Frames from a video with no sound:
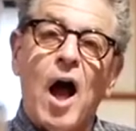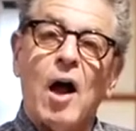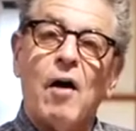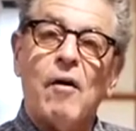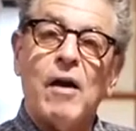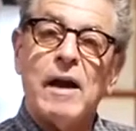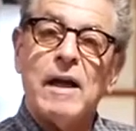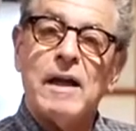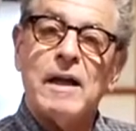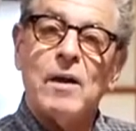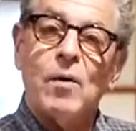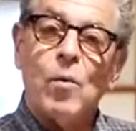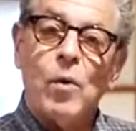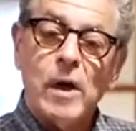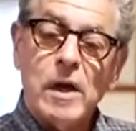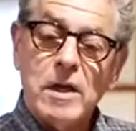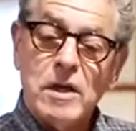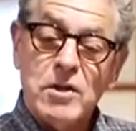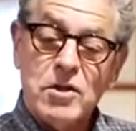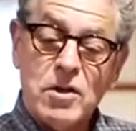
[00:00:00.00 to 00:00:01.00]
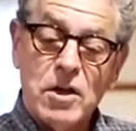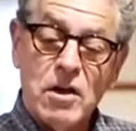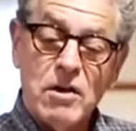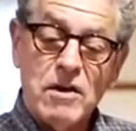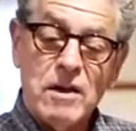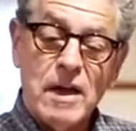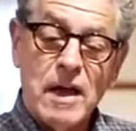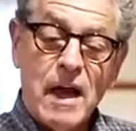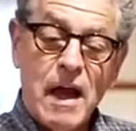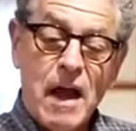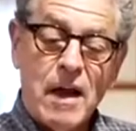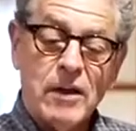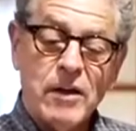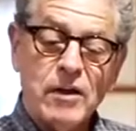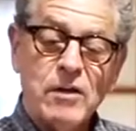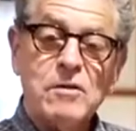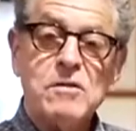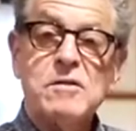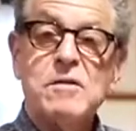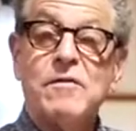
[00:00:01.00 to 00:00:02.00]
All right, we're going to show you now how to
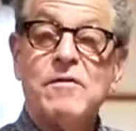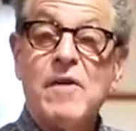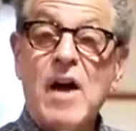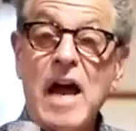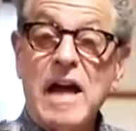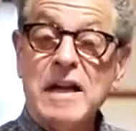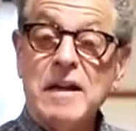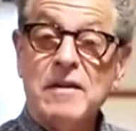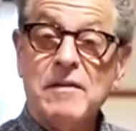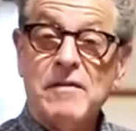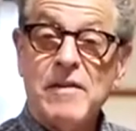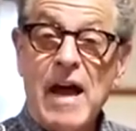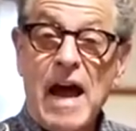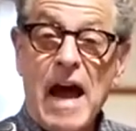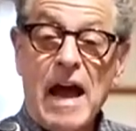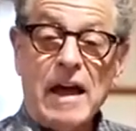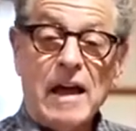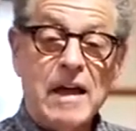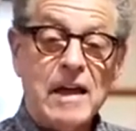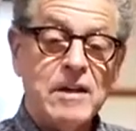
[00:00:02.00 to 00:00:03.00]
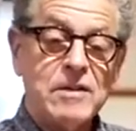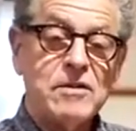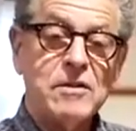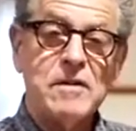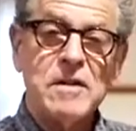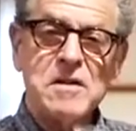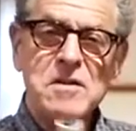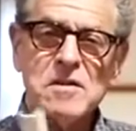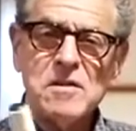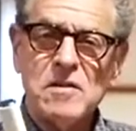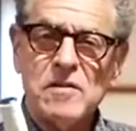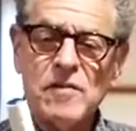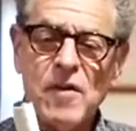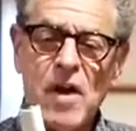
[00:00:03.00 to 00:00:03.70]
use the Vinyl Vac. So this is the